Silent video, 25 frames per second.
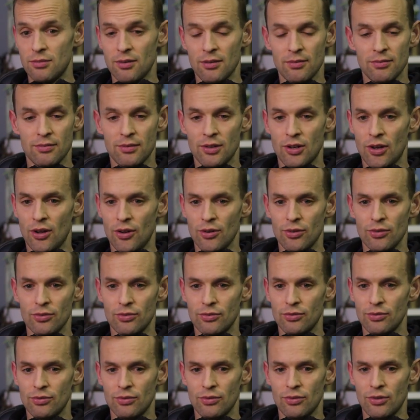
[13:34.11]
I'm
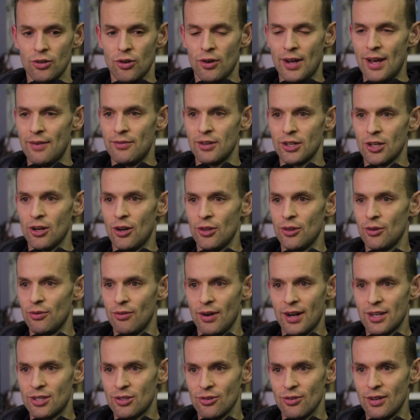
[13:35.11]
not having to go out the
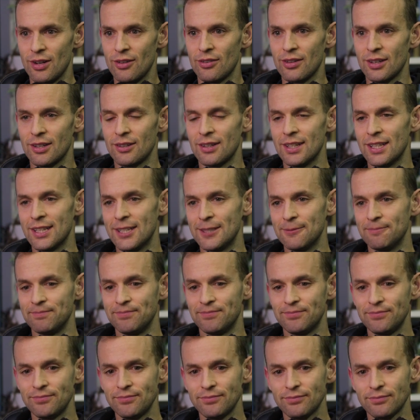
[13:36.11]
race or anything,
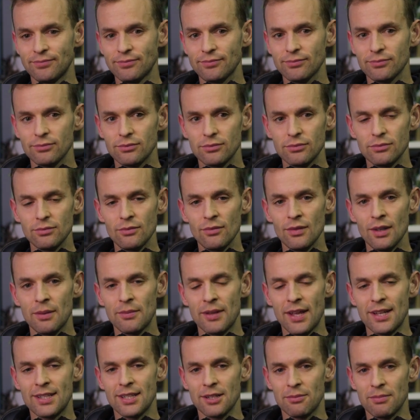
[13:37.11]
but
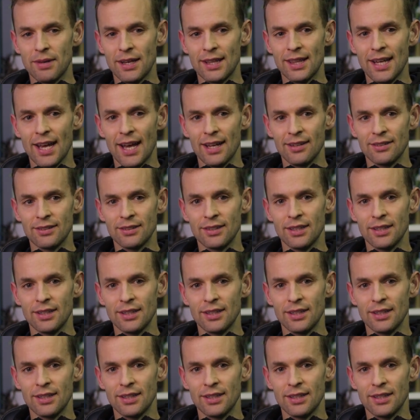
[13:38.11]
that did mean that.